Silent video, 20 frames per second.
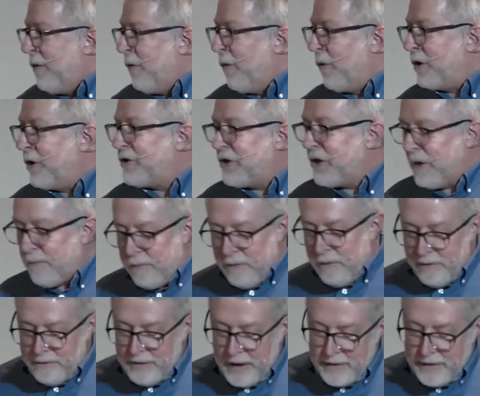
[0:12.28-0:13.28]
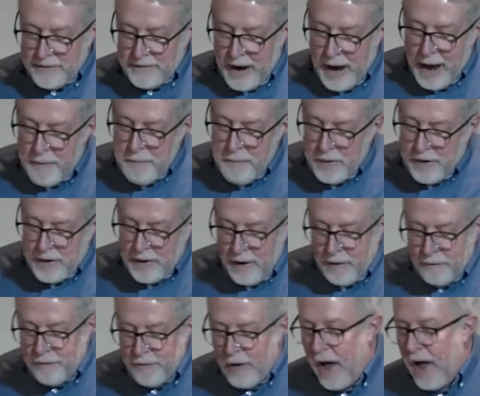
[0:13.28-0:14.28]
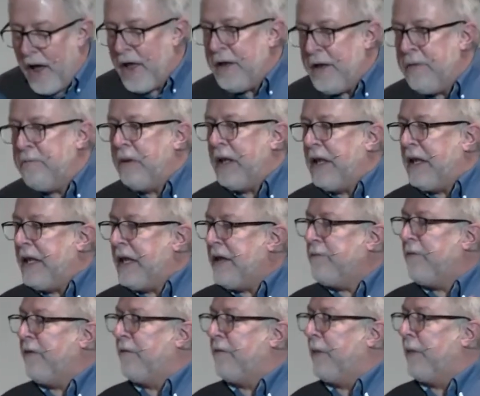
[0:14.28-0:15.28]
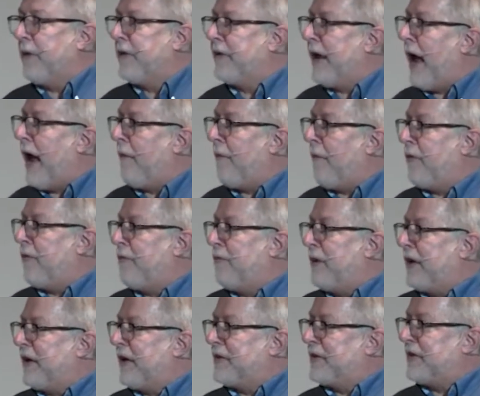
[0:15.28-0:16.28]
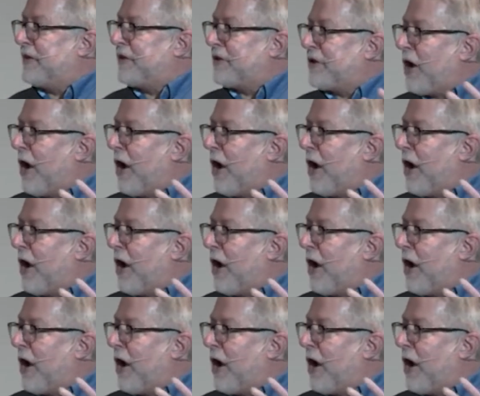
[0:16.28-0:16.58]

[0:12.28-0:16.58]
Worship is a topic of unbelievable depth because it's